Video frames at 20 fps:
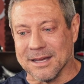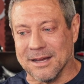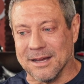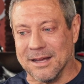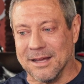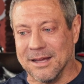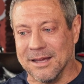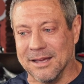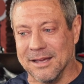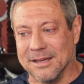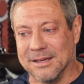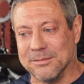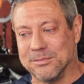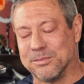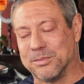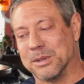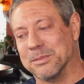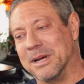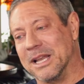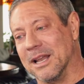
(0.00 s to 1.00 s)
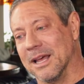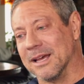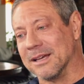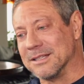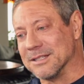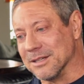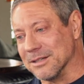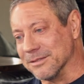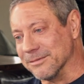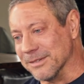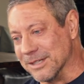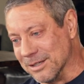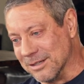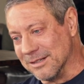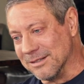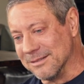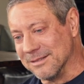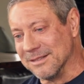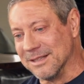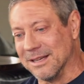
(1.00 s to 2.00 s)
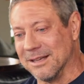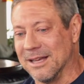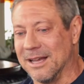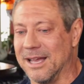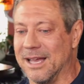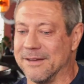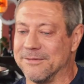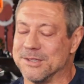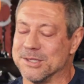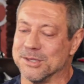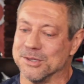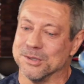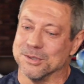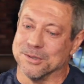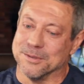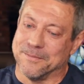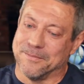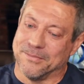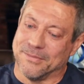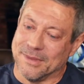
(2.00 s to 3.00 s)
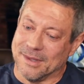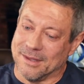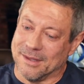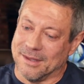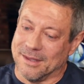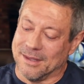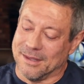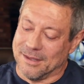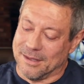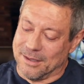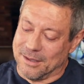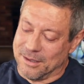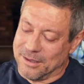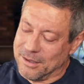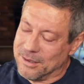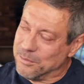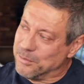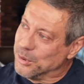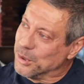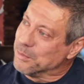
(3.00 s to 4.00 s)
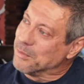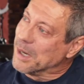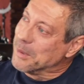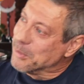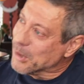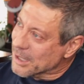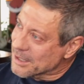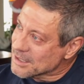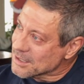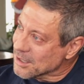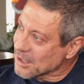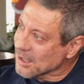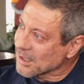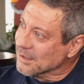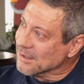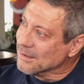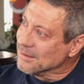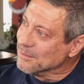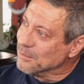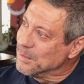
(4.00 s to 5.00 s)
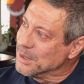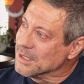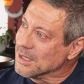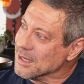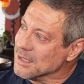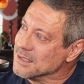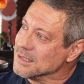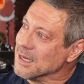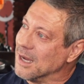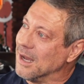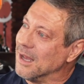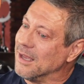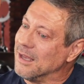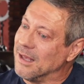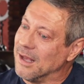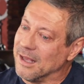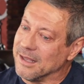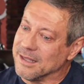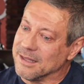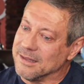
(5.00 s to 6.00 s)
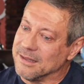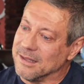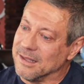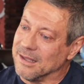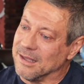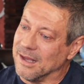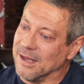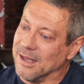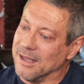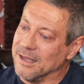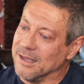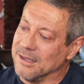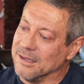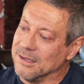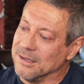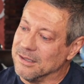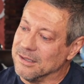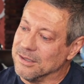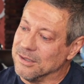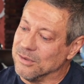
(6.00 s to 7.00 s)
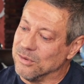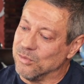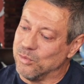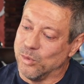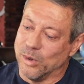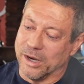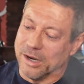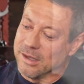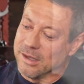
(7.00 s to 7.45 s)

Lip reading: I put my legs over. I have to put my brace on because I wear